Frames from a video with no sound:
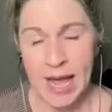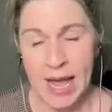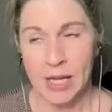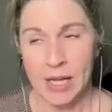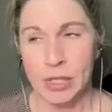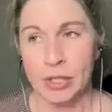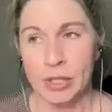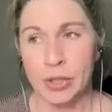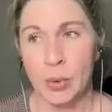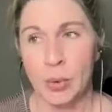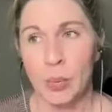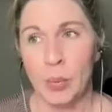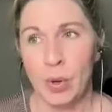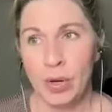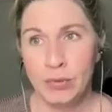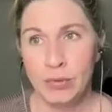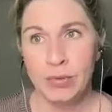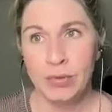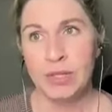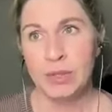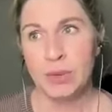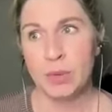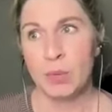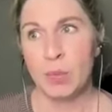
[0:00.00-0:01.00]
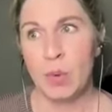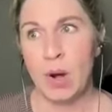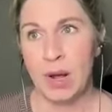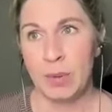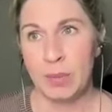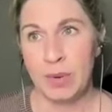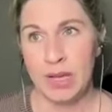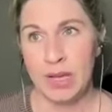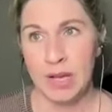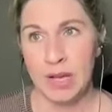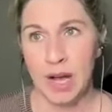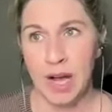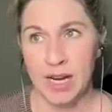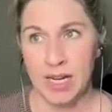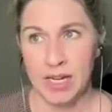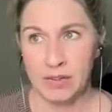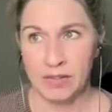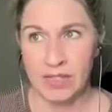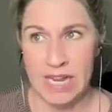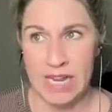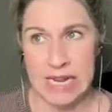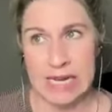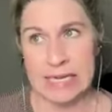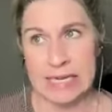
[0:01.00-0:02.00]
And so, one reason why we kind
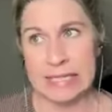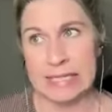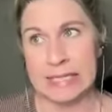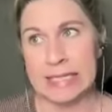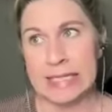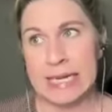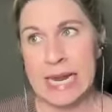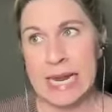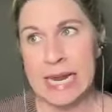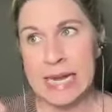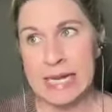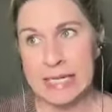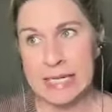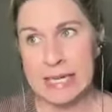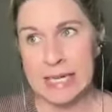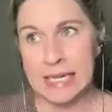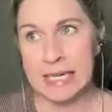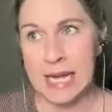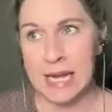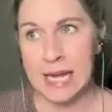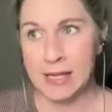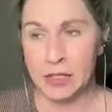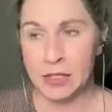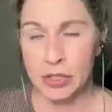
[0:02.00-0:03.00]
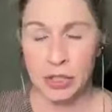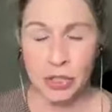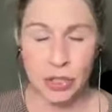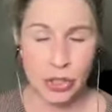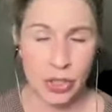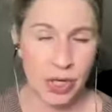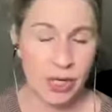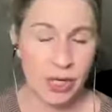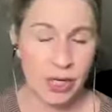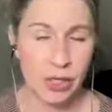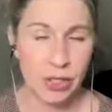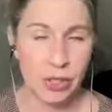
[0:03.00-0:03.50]
of take a stand against